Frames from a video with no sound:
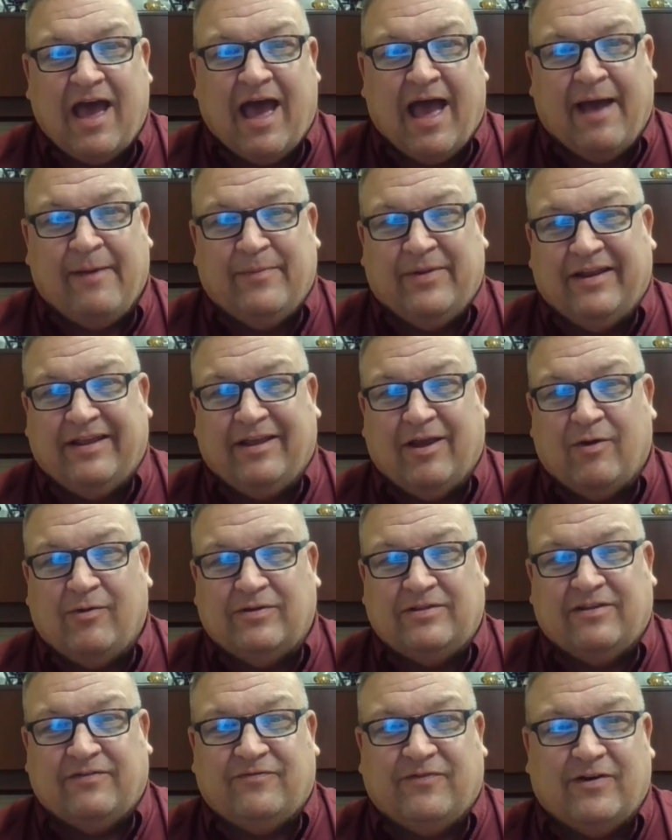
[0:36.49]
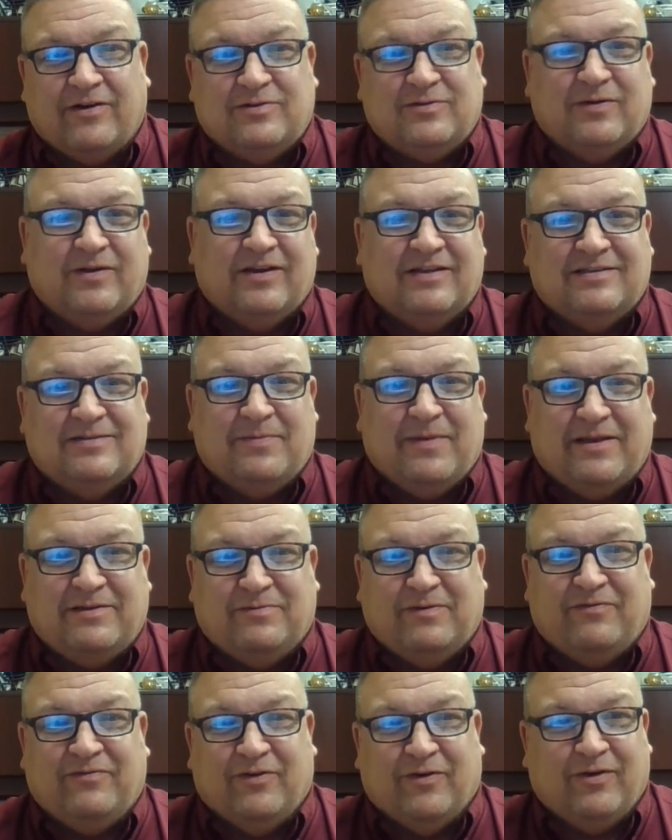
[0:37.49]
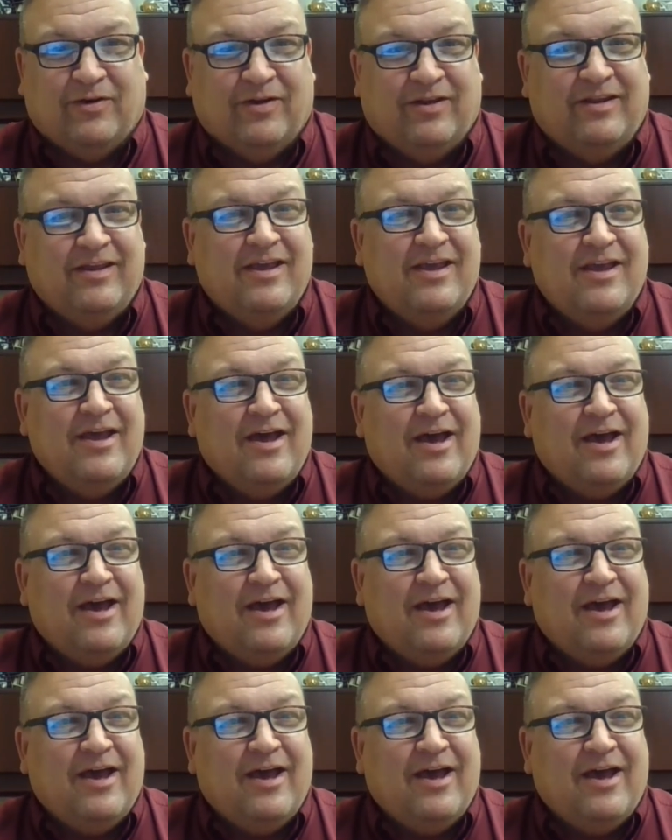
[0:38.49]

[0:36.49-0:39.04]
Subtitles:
I'm going to go with the first one because it makes me feel good.